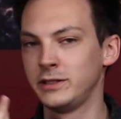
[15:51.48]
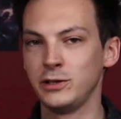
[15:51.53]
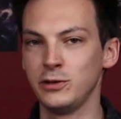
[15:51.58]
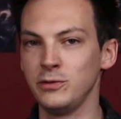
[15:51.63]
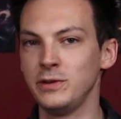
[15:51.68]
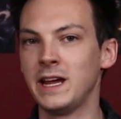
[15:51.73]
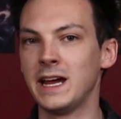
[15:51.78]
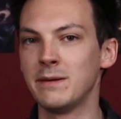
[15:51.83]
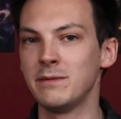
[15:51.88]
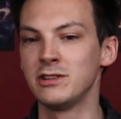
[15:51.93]

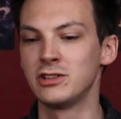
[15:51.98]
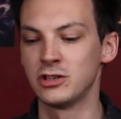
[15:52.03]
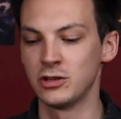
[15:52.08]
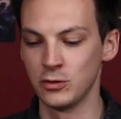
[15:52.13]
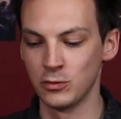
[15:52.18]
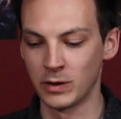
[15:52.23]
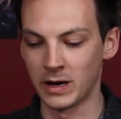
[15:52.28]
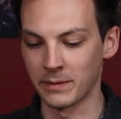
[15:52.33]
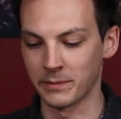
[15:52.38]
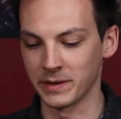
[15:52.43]
damage
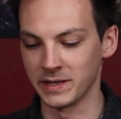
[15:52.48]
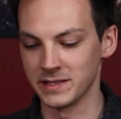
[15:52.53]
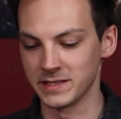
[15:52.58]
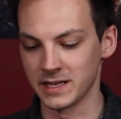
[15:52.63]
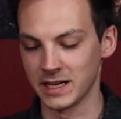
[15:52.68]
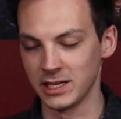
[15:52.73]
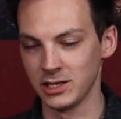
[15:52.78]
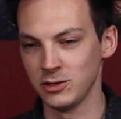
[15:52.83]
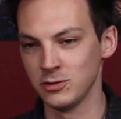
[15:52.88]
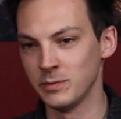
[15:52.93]
2
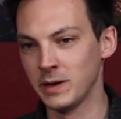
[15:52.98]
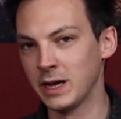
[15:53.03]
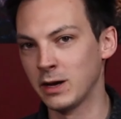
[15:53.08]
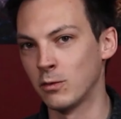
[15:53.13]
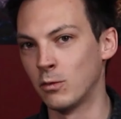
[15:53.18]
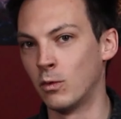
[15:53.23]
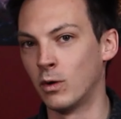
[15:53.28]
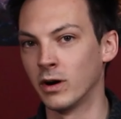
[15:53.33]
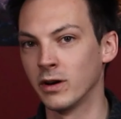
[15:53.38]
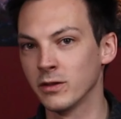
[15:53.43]
weapons and you
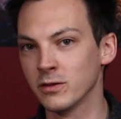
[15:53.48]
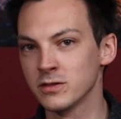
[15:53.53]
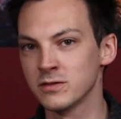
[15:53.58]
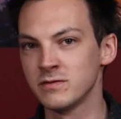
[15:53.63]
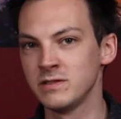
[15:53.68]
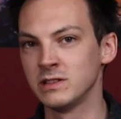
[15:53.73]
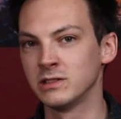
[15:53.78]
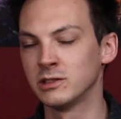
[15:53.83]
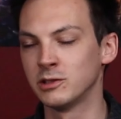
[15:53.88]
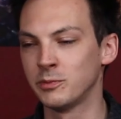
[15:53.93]
make one of
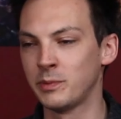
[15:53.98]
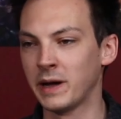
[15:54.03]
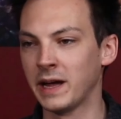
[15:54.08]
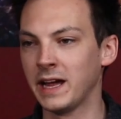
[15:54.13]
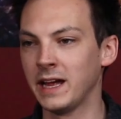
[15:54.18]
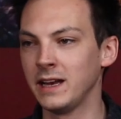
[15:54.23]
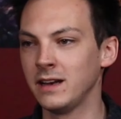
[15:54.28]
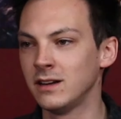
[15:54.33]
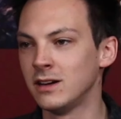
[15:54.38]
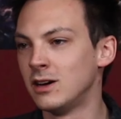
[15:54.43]
those Feel No
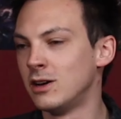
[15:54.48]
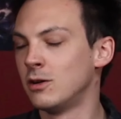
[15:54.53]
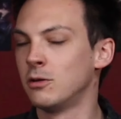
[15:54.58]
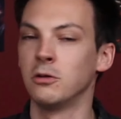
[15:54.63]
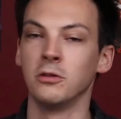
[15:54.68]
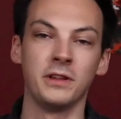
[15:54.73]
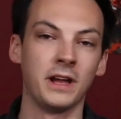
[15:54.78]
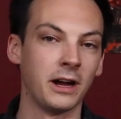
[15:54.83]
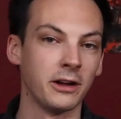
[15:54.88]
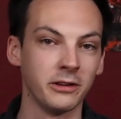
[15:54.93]
Pain,
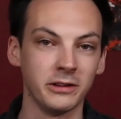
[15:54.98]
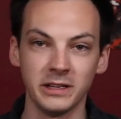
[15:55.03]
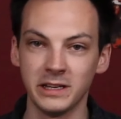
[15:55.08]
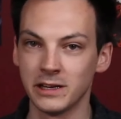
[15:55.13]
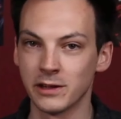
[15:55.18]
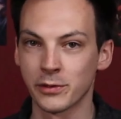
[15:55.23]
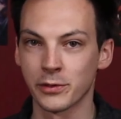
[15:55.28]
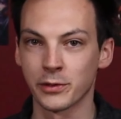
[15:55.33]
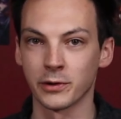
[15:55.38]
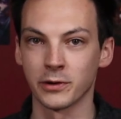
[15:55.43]
well, now you
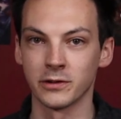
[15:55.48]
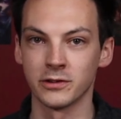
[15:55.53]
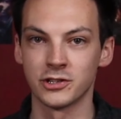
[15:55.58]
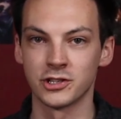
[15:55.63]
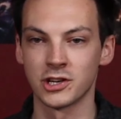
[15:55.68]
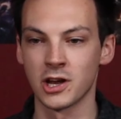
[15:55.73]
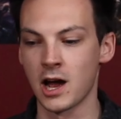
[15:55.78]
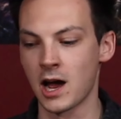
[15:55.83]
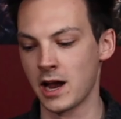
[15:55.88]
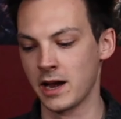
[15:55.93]
need a 3rd
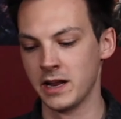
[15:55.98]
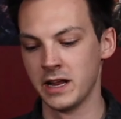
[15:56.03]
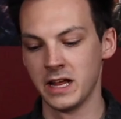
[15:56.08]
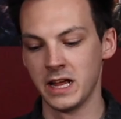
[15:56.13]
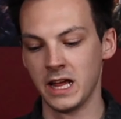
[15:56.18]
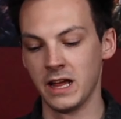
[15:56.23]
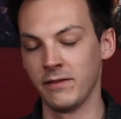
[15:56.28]
shot.